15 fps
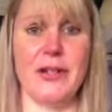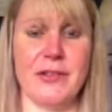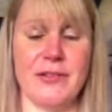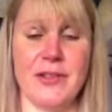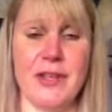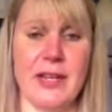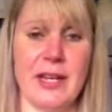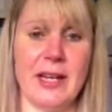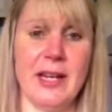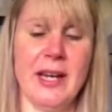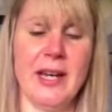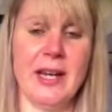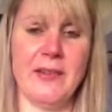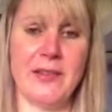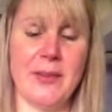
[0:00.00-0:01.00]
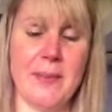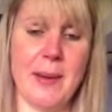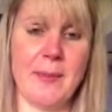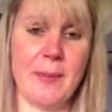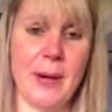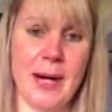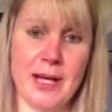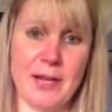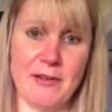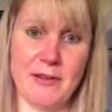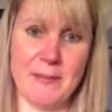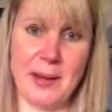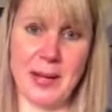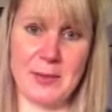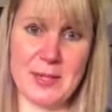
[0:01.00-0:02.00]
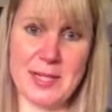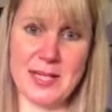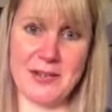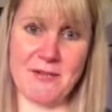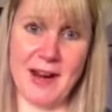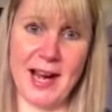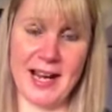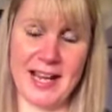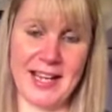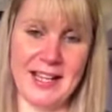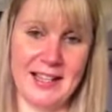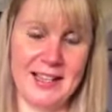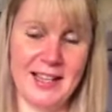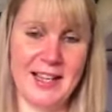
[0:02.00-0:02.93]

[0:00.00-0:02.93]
of the memoir you're about to write.